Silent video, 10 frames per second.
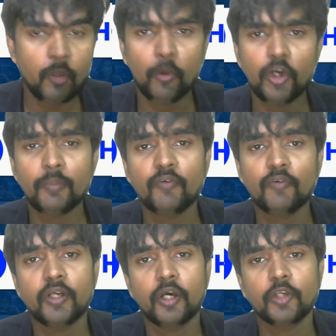Point number
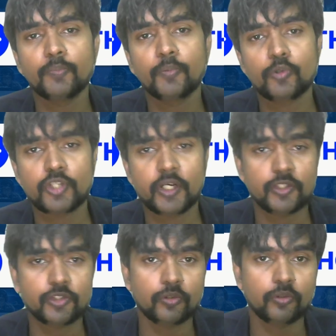one, are you pro
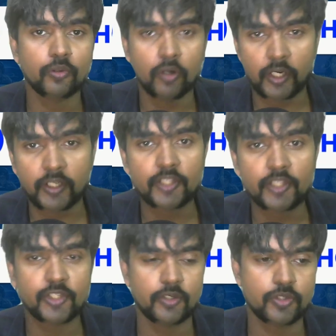status quo or anti
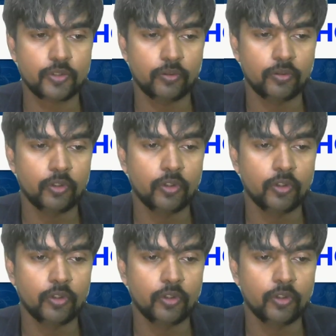status quo?